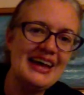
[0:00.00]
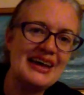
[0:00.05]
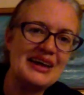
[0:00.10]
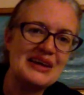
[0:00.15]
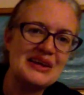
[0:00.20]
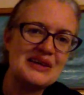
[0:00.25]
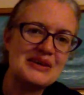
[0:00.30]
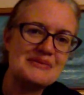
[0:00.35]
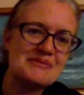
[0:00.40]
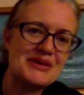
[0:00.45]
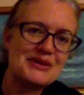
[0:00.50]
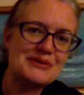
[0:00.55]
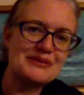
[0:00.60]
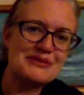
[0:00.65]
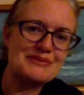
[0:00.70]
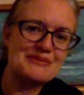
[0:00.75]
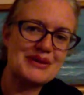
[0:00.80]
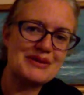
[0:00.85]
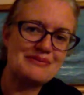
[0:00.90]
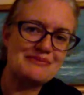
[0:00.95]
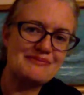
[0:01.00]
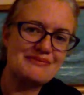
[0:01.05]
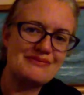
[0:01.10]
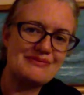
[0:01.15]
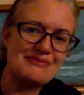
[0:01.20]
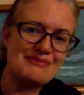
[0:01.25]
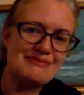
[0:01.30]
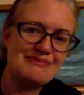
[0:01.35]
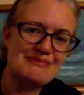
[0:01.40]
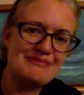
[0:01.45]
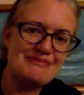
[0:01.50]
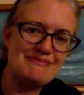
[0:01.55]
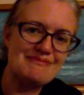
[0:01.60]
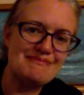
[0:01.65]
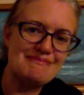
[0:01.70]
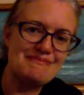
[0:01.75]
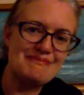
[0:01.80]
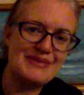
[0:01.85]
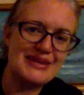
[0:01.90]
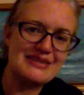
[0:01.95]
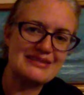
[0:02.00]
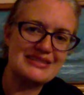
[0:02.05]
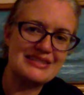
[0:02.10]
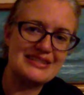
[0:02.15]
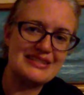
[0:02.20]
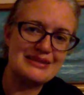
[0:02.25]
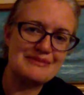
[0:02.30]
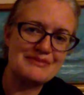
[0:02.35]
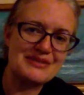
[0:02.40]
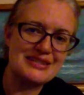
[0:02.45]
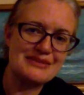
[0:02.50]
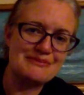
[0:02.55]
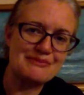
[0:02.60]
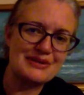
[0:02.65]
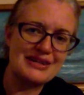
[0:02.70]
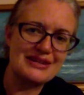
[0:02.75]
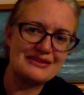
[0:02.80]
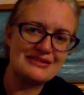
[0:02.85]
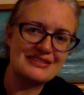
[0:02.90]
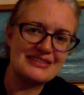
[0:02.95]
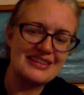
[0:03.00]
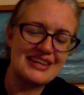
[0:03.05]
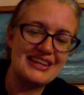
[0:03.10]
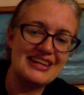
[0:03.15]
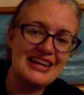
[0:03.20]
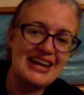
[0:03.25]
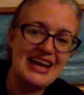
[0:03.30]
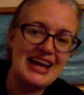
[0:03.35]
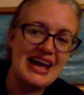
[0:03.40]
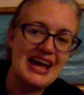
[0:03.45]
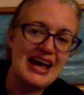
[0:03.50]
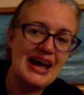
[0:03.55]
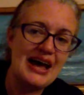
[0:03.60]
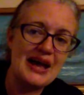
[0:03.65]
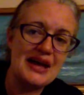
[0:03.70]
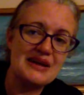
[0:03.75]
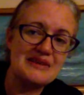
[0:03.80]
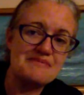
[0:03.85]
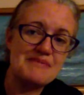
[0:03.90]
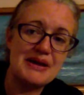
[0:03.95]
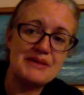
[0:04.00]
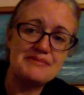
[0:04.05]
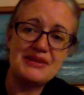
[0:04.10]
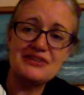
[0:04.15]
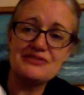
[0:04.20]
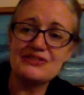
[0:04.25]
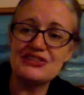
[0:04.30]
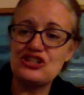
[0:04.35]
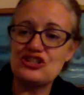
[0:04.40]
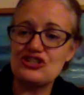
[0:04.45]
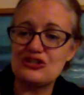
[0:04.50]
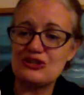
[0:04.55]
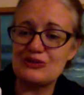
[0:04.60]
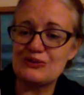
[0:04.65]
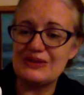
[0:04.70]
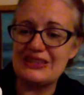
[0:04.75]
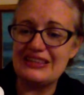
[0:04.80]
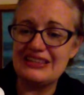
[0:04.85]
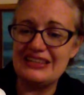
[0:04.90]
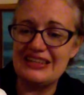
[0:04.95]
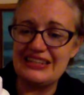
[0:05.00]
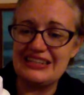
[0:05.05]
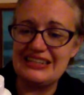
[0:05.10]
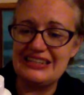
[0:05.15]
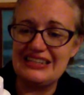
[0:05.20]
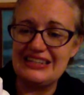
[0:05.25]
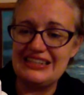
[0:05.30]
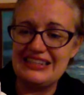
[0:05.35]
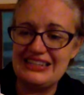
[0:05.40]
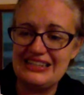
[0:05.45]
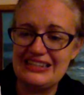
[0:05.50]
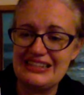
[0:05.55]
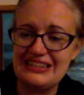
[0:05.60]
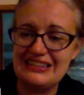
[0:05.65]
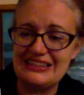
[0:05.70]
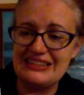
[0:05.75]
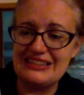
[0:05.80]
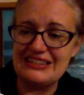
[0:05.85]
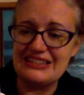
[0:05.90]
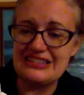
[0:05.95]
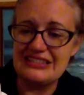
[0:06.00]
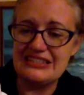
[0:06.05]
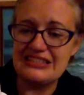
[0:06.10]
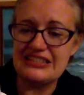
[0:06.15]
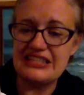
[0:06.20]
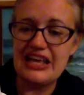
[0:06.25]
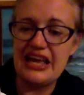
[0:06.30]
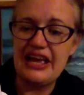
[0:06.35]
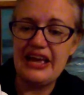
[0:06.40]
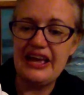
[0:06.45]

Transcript: That was my best attempt at pronouncing that. I'm not really sure what that is.